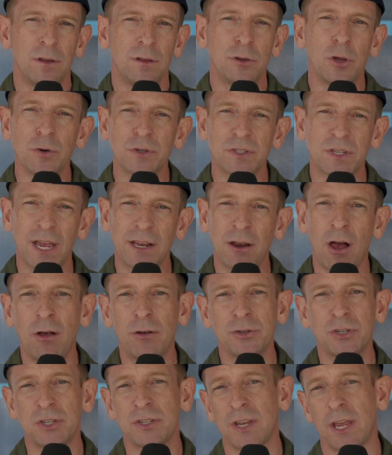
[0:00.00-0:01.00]
Those
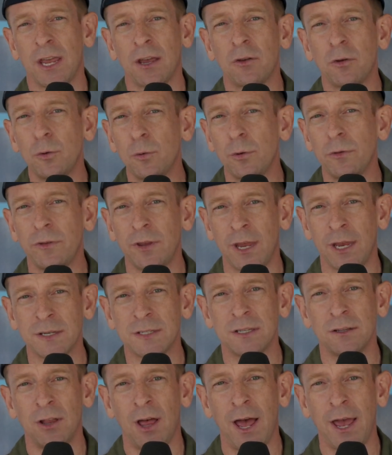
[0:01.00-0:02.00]
technologies include
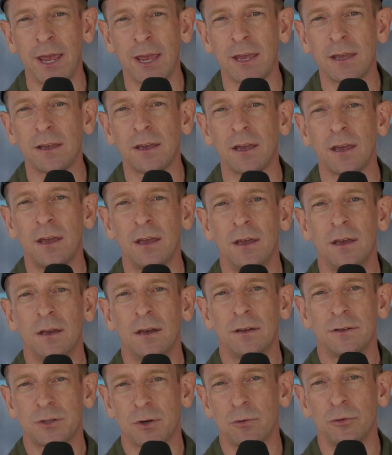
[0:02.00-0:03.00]
things like
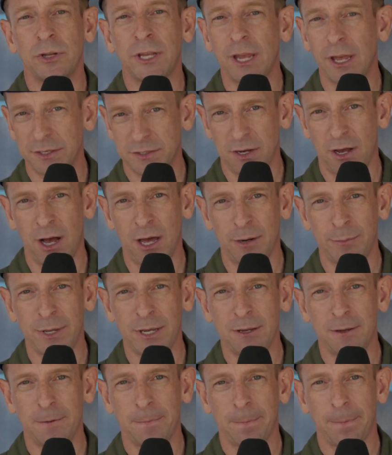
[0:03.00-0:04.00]
certainly
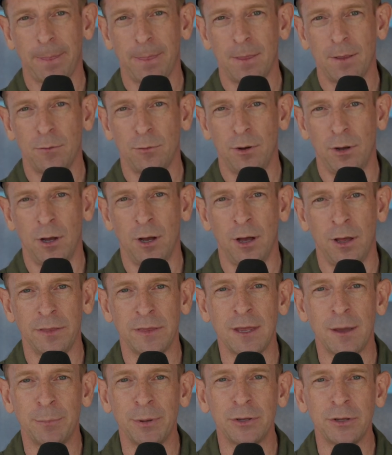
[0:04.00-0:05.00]
autonomy, uh,
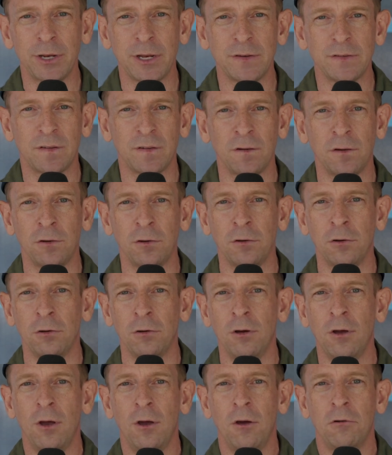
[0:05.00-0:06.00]
the ability
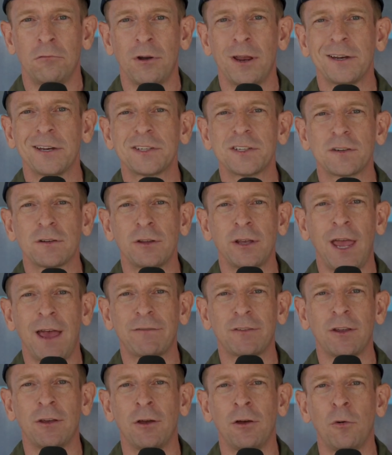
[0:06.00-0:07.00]
to not necessarily
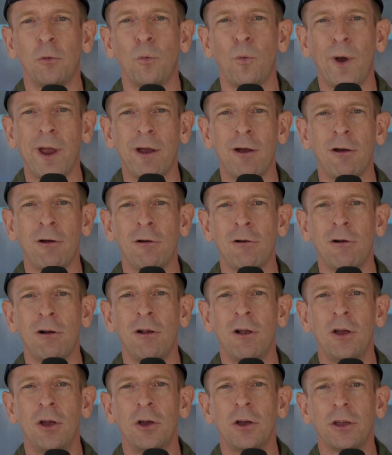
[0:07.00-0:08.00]
have to wear
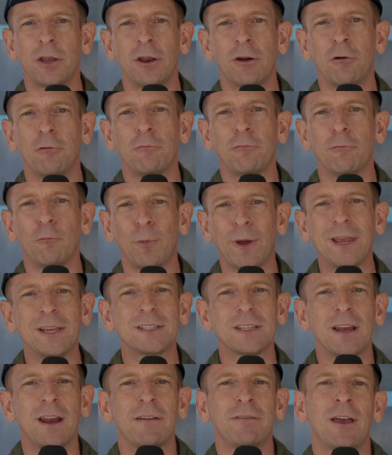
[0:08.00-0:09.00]
you know
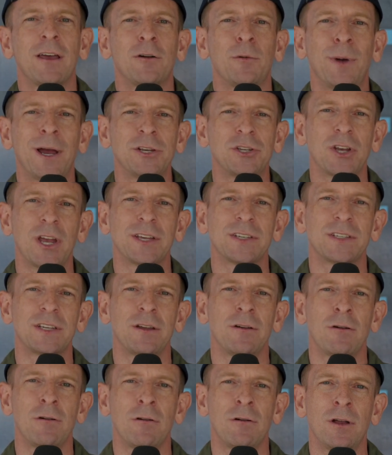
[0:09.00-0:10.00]
wings that I've got on my chest
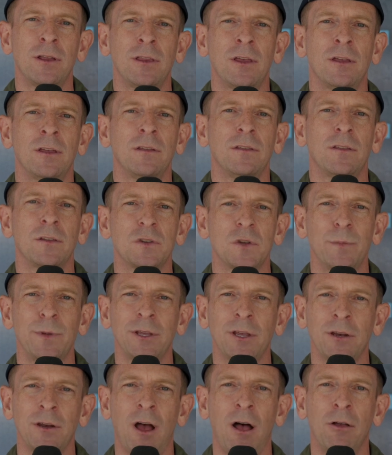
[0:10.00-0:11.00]
here and the the two
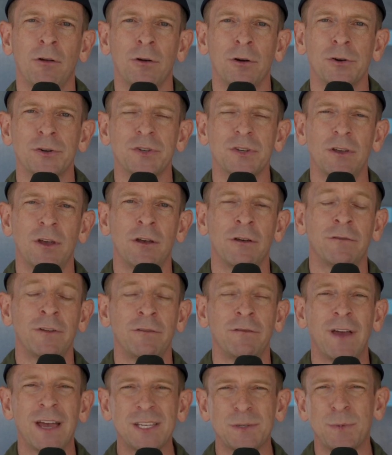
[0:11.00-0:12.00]
million dollars of
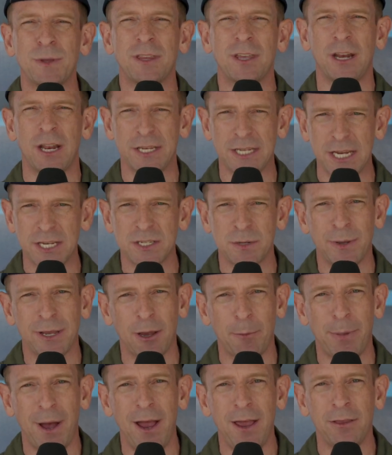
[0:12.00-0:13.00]
investment that it takes to make
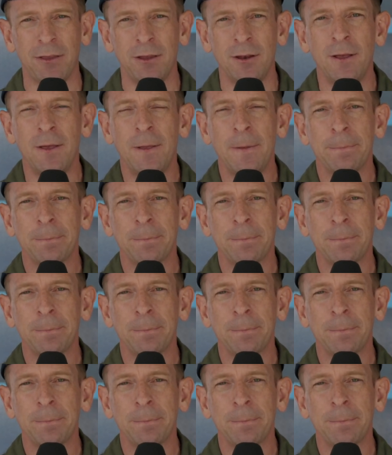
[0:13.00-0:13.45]
a pilot